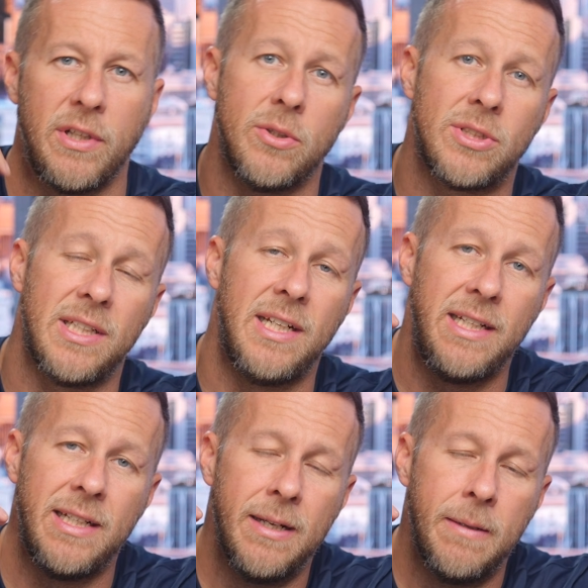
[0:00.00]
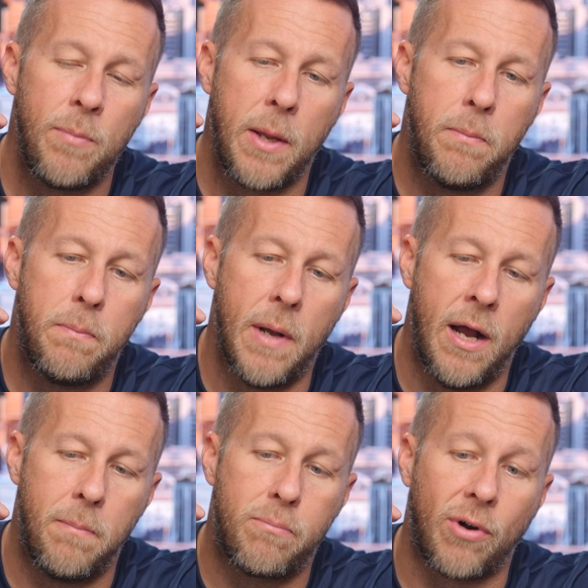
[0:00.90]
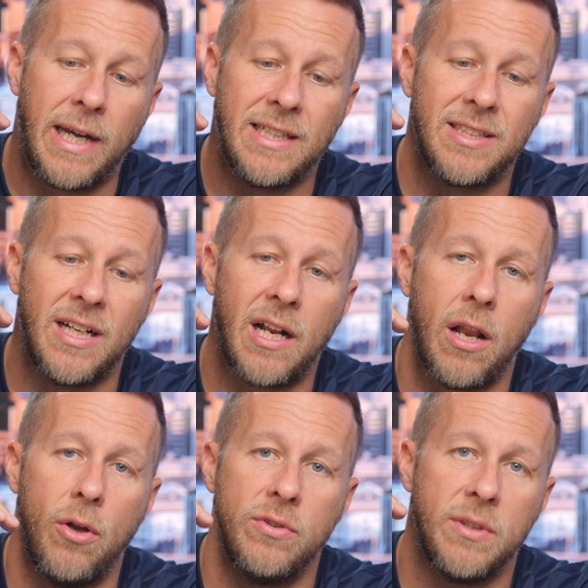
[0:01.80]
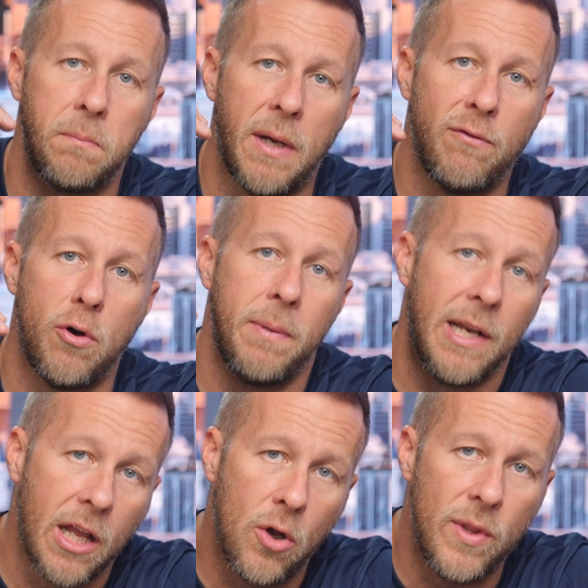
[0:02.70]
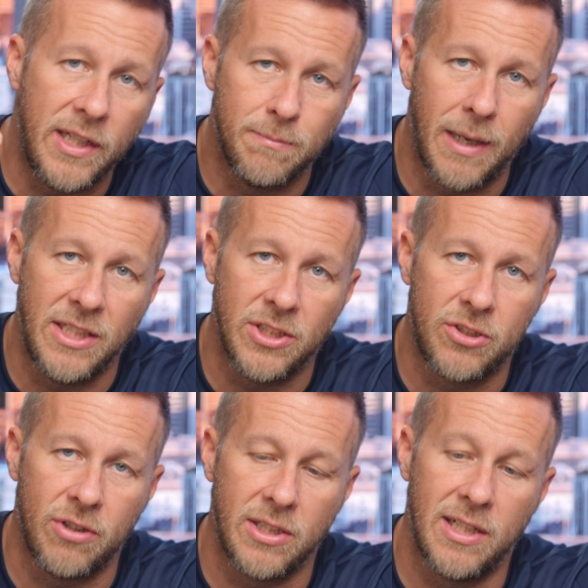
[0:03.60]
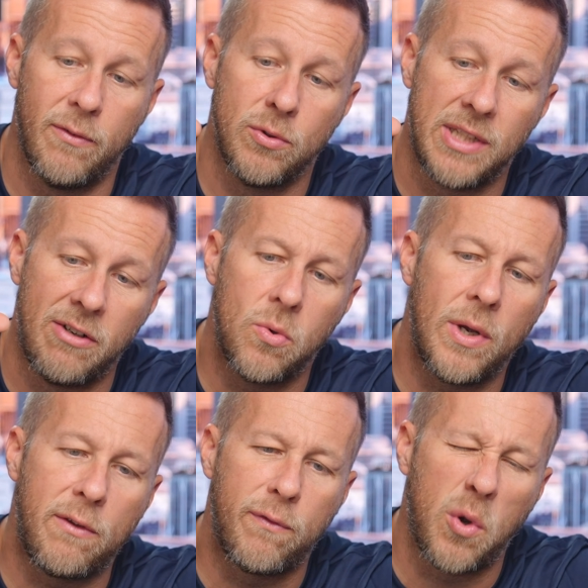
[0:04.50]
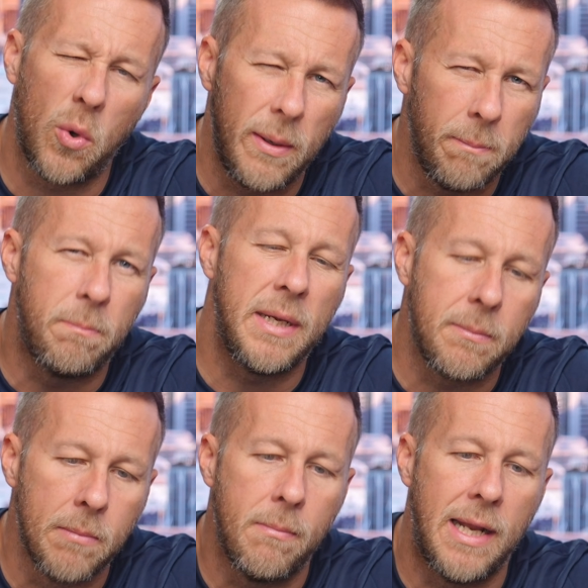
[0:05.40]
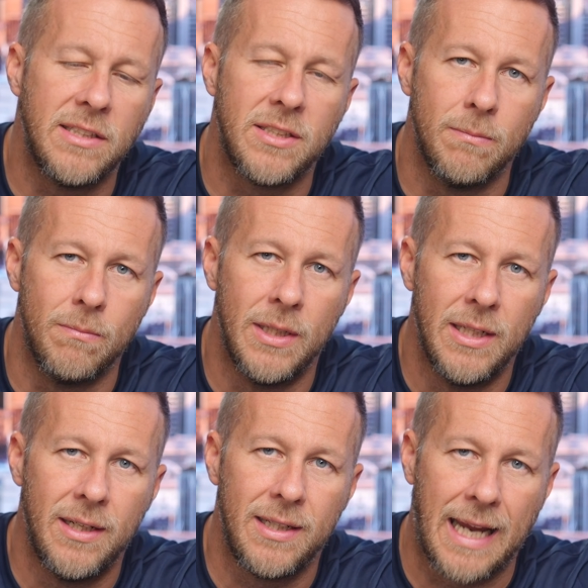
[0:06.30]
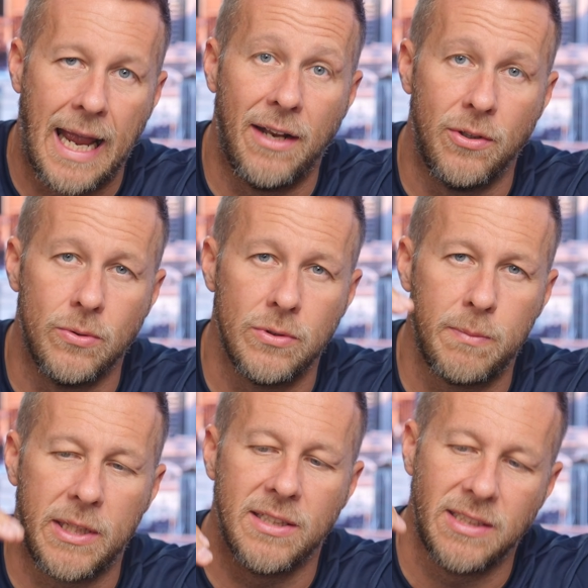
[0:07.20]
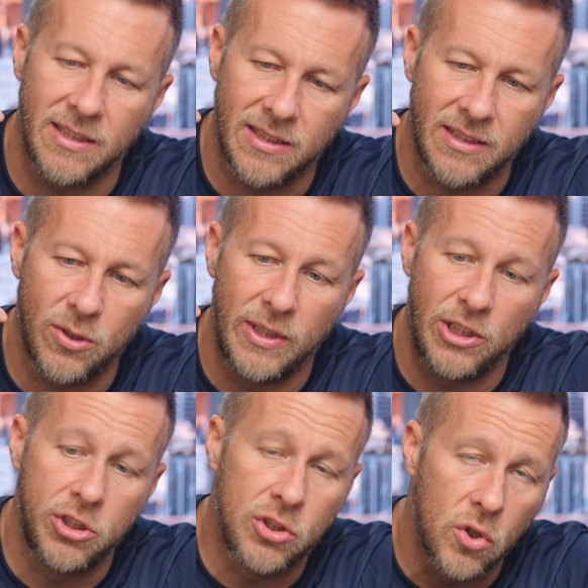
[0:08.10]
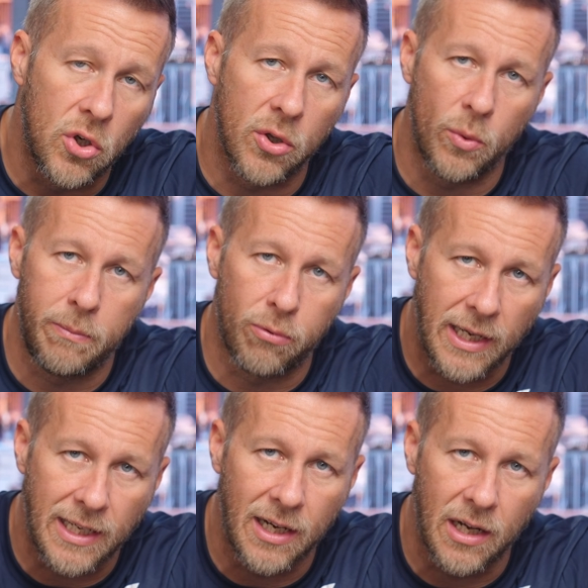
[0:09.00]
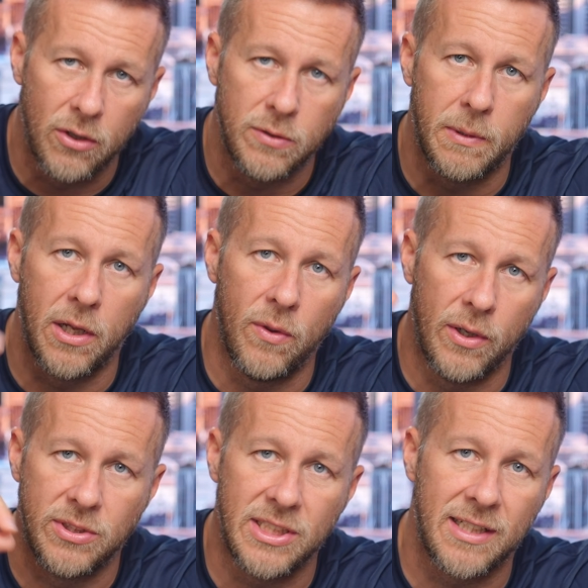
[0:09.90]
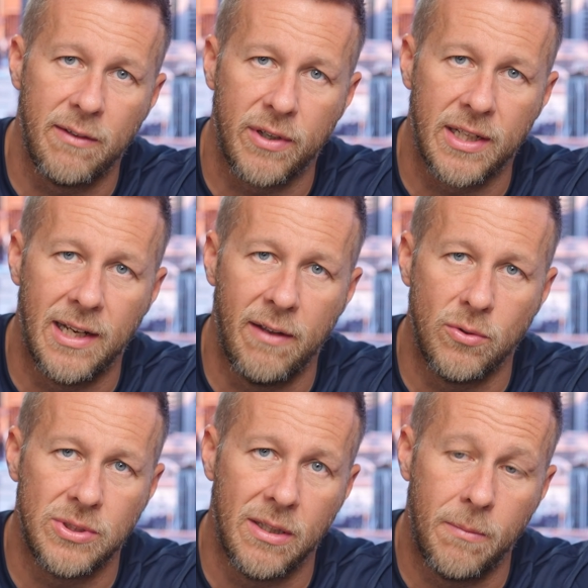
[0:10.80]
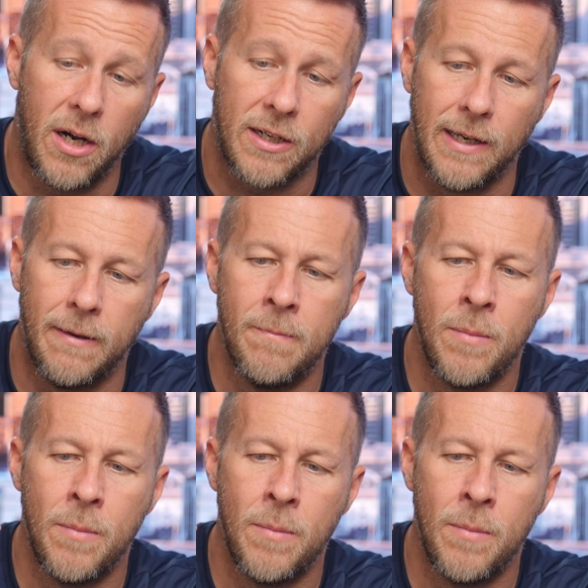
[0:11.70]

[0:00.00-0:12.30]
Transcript: you see breaks and close above or below these major structure levels, they're always following big momentum candles, because it's to ensure that we break and close below those significant levels in the market.